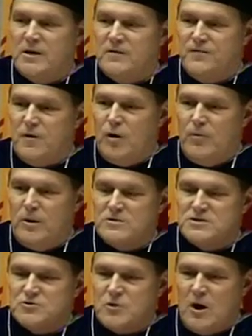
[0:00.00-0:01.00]
of Lobo
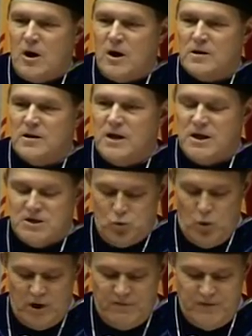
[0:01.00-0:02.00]
Strong. He is
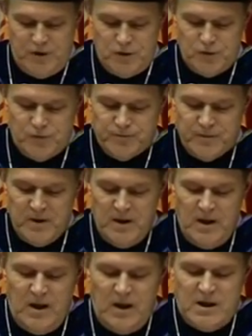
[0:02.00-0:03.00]
one of you.
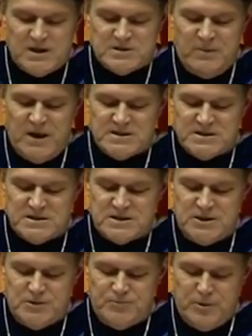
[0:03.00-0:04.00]
It is my
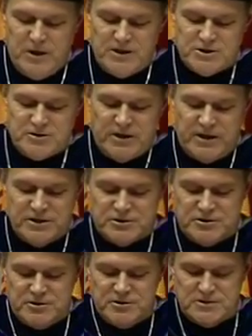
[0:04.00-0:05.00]
sincere pleasure to
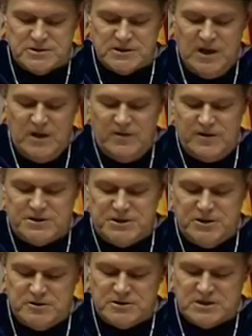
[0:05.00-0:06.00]
introduce this
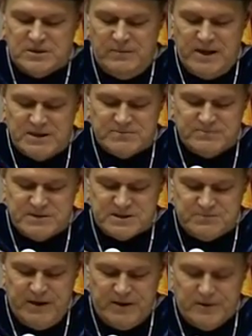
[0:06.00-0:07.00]
year's commencement
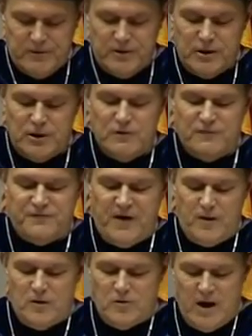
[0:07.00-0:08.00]
speaker, your
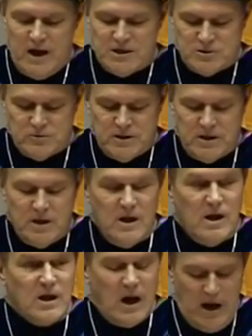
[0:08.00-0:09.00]
fellow graduate,
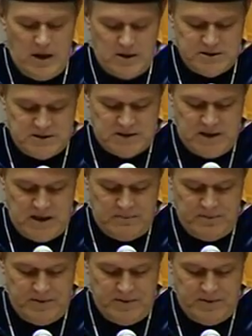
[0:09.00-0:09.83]
Kyle Stepp.